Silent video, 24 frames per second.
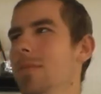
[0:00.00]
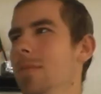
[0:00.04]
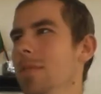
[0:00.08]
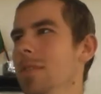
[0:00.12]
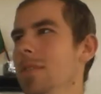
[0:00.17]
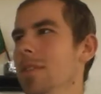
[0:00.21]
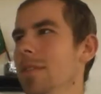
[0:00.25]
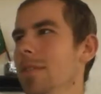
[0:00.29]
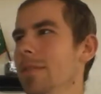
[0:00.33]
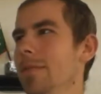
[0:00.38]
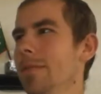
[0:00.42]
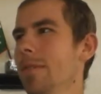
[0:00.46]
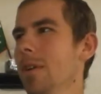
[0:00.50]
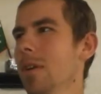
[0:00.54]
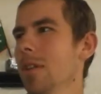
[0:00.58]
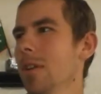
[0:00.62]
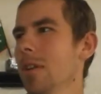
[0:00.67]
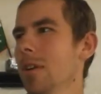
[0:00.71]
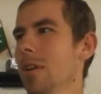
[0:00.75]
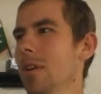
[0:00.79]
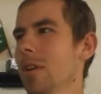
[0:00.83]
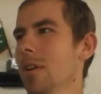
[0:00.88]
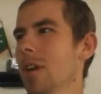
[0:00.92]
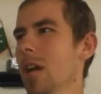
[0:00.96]
Was it
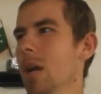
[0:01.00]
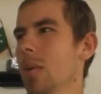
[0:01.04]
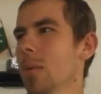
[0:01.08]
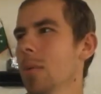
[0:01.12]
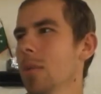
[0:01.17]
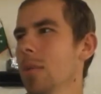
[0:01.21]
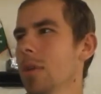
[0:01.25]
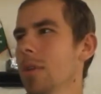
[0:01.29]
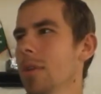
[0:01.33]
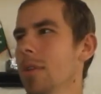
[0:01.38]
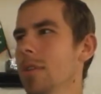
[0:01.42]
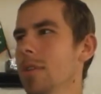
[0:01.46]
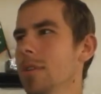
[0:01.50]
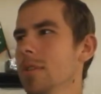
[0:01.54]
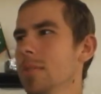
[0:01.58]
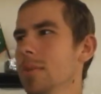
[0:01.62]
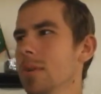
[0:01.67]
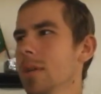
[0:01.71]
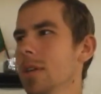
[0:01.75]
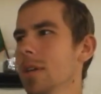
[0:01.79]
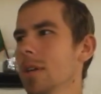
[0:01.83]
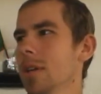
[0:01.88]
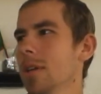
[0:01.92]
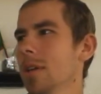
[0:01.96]
Father Heart of God we're learning this
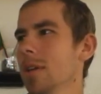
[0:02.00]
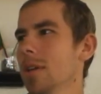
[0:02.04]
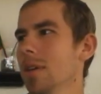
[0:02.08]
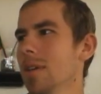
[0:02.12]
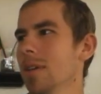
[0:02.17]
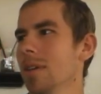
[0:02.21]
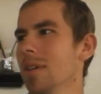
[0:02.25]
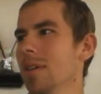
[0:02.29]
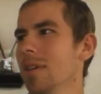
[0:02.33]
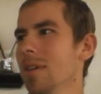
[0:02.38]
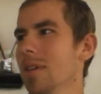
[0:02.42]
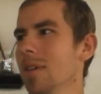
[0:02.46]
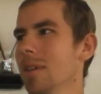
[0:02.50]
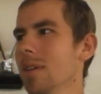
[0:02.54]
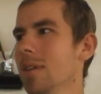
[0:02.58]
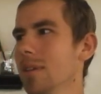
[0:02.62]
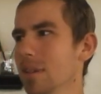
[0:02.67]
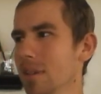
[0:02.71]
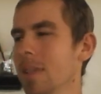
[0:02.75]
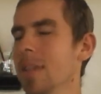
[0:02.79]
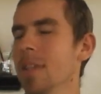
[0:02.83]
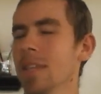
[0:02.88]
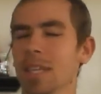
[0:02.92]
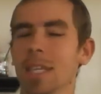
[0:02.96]
week?
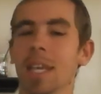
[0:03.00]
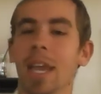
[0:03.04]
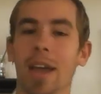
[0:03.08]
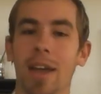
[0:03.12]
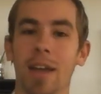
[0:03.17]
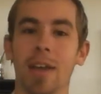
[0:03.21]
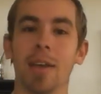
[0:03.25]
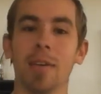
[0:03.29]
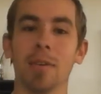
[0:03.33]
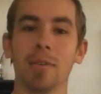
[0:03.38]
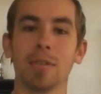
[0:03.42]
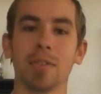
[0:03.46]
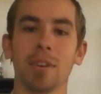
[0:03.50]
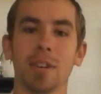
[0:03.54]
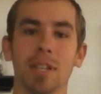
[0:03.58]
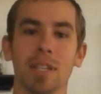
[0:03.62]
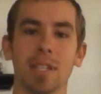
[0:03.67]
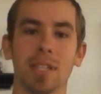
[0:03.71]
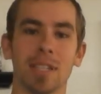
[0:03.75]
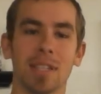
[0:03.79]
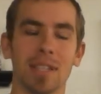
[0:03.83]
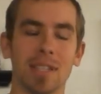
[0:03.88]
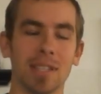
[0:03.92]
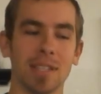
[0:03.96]
Yeah, I was
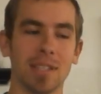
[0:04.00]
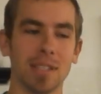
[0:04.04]
right.